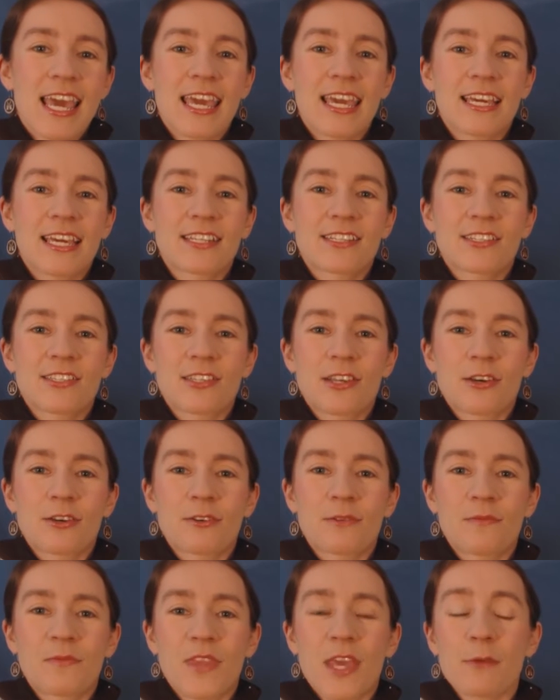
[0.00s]
and
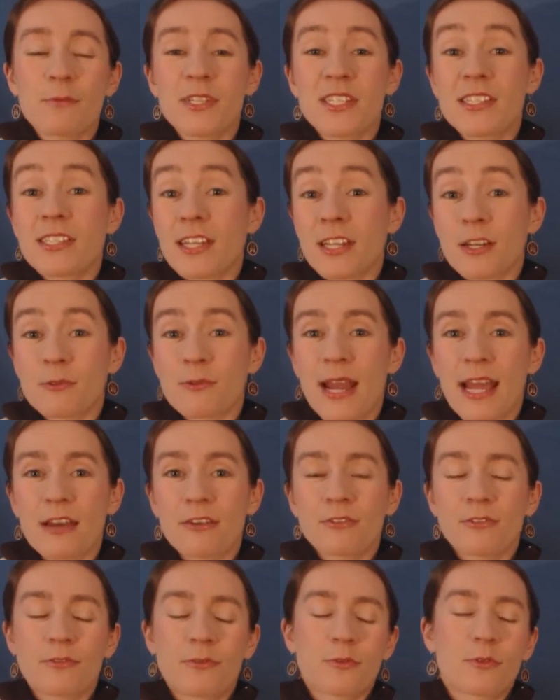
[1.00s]
so they would stick
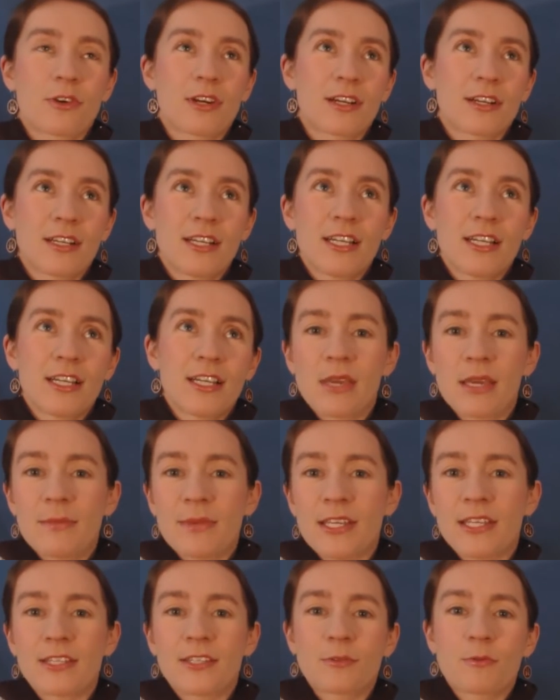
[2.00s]
around for
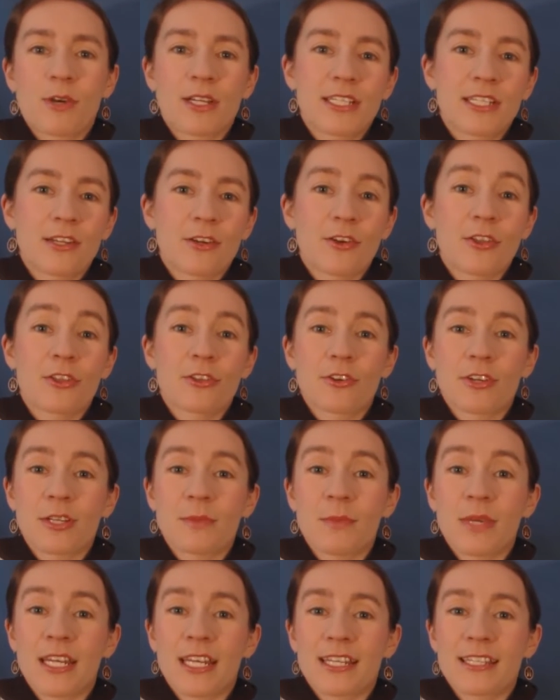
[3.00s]
maybe twenty or thirty
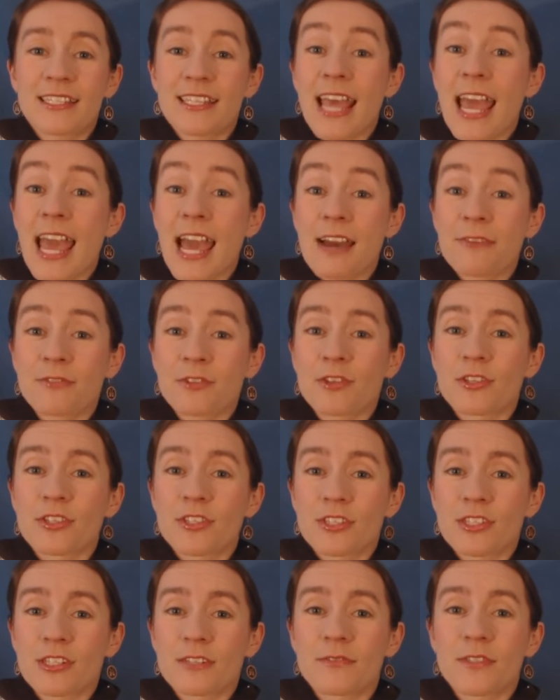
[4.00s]
minutes after the
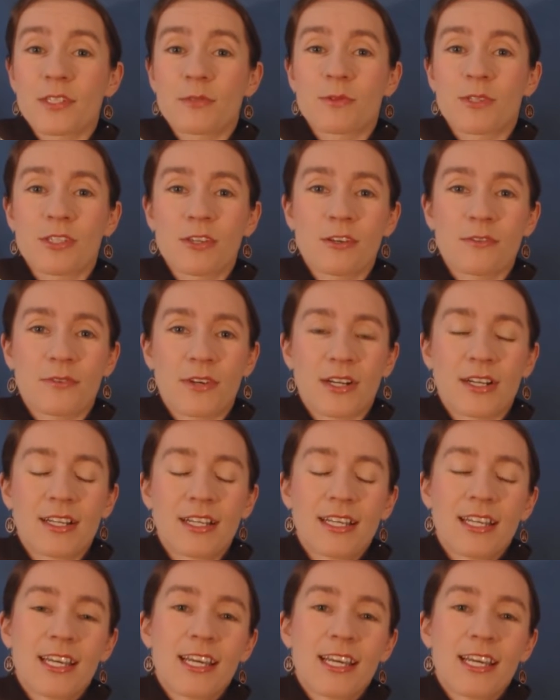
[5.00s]
service was over.